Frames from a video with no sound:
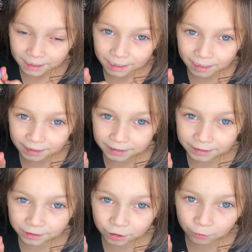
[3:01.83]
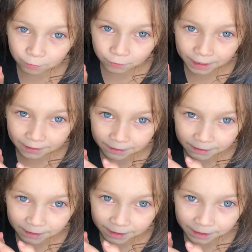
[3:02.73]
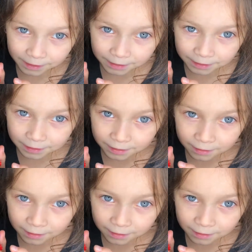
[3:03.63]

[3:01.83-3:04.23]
And these little brick things.